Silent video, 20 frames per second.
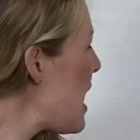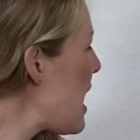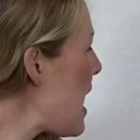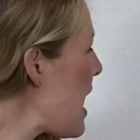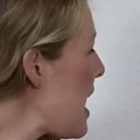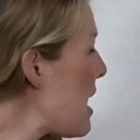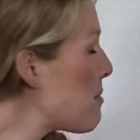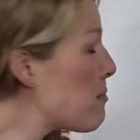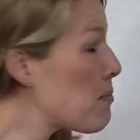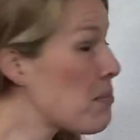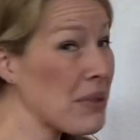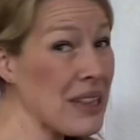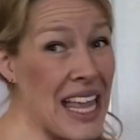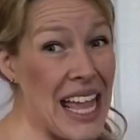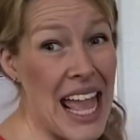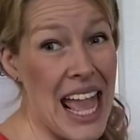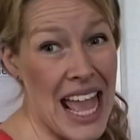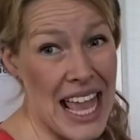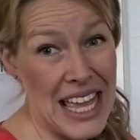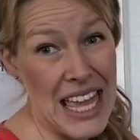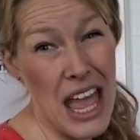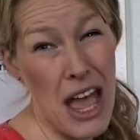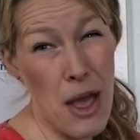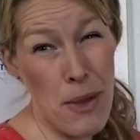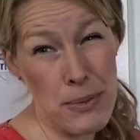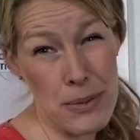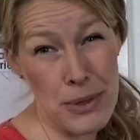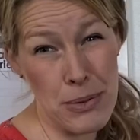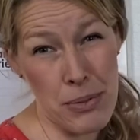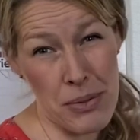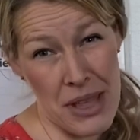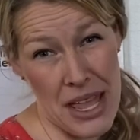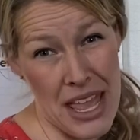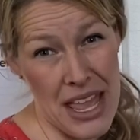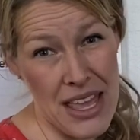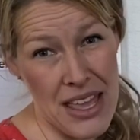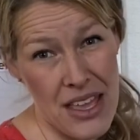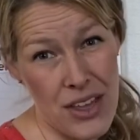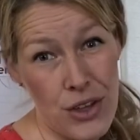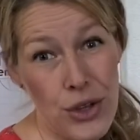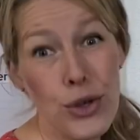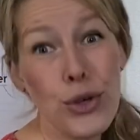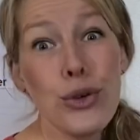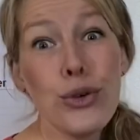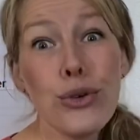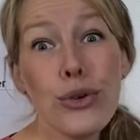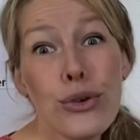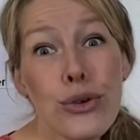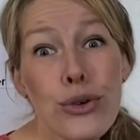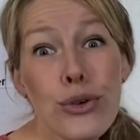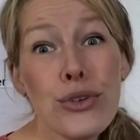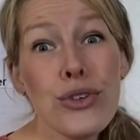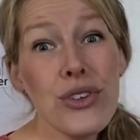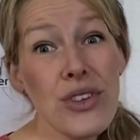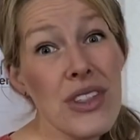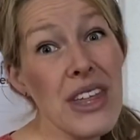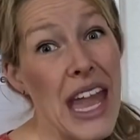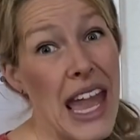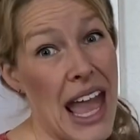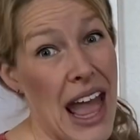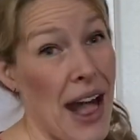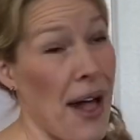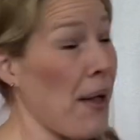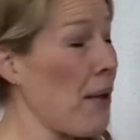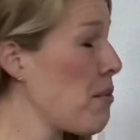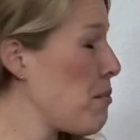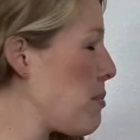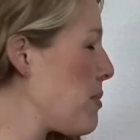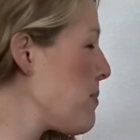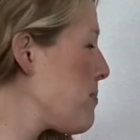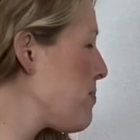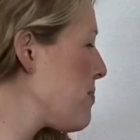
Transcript: A blank helps blank. Who do they help?